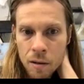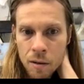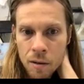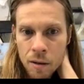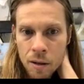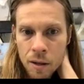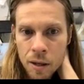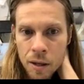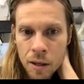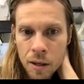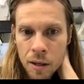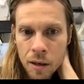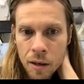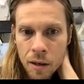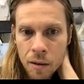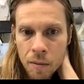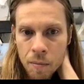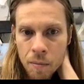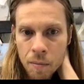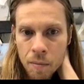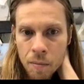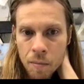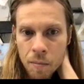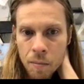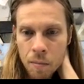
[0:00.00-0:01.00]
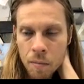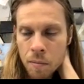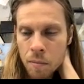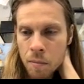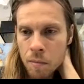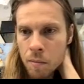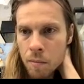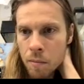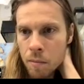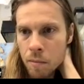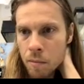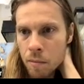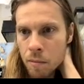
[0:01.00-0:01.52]
the
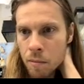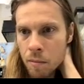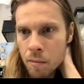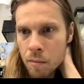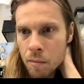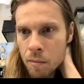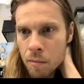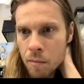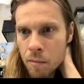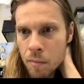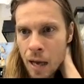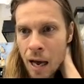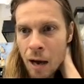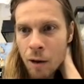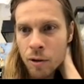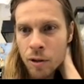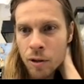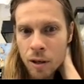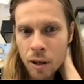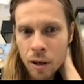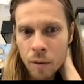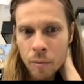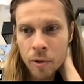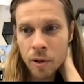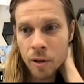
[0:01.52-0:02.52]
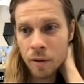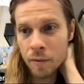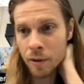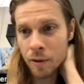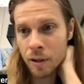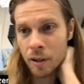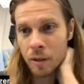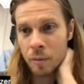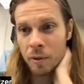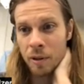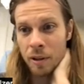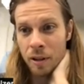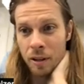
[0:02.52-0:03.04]
outside observer
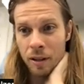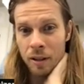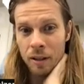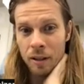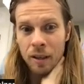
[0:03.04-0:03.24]
experiences